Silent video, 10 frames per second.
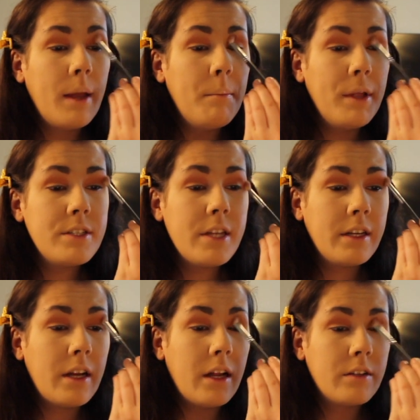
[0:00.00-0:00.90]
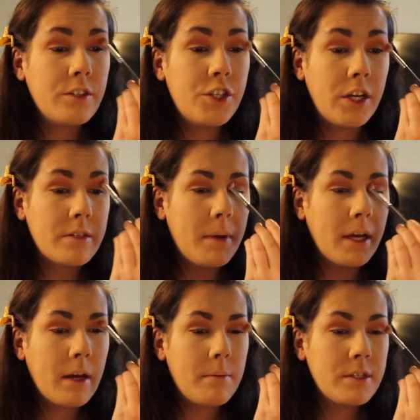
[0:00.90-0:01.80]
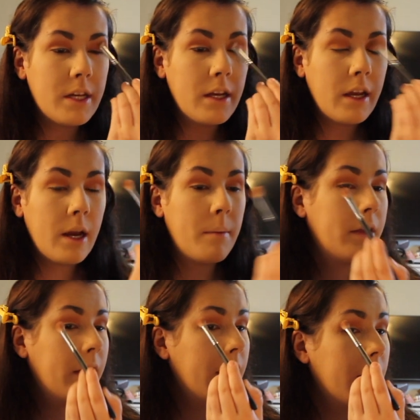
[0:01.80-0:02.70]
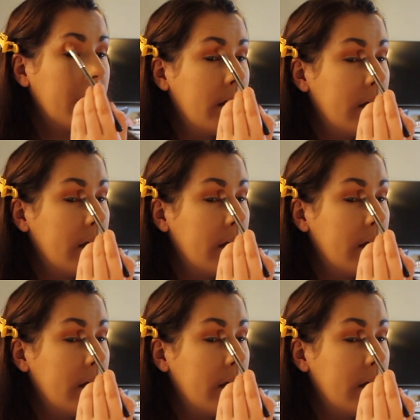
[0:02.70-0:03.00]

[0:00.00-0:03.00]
And plus, like, not just makeup and skincare, but like,